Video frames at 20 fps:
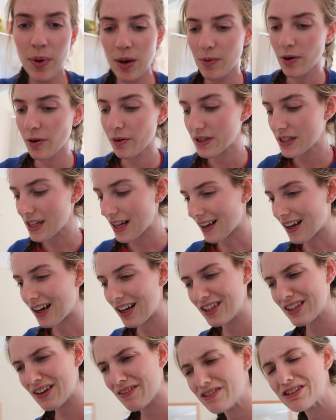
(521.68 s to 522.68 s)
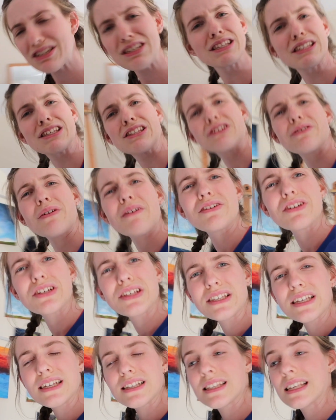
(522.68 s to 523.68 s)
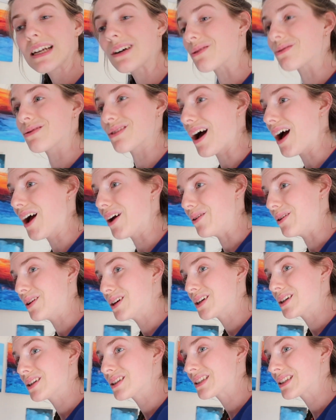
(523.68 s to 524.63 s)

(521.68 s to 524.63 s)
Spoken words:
People are always like, do you ever just sit still? No.